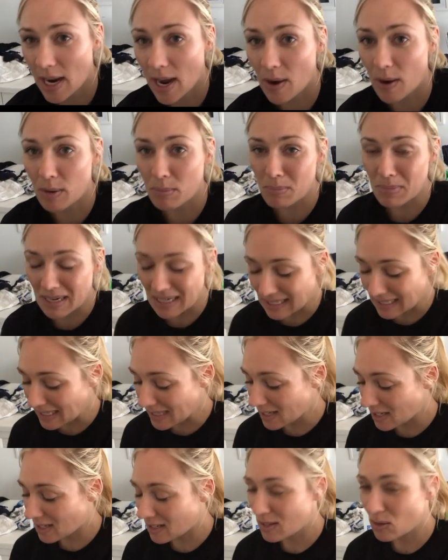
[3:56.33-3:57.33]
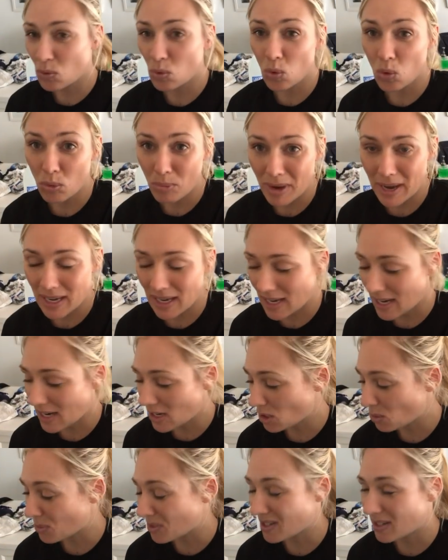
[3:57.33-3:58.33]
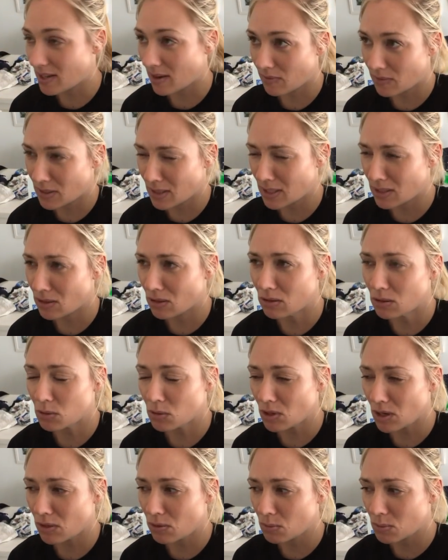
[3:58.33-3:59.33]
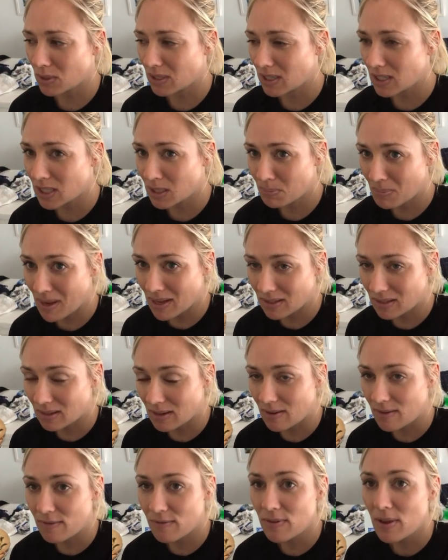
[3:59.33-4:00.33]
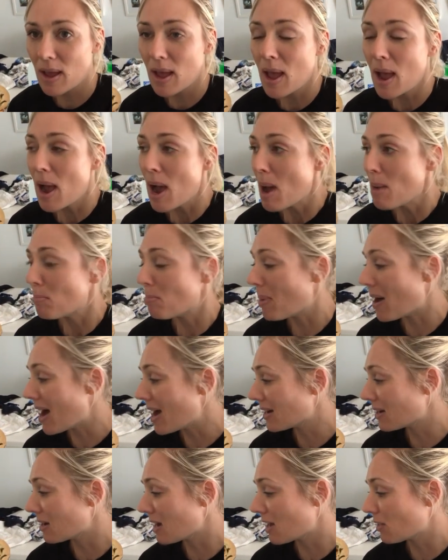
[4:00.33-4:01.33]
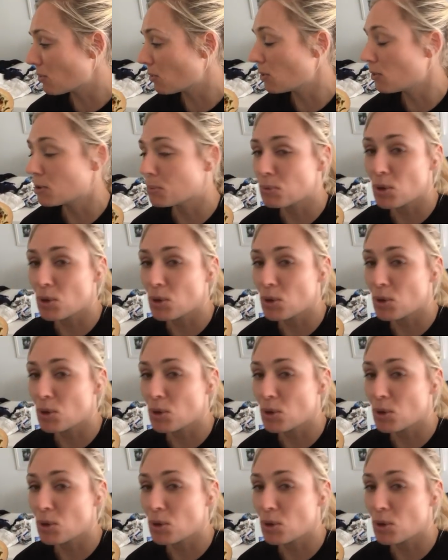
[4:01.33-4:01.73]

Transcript: Now admittedly this is a gourmet quiche. It was $17 which I thought was expensive but I thought it was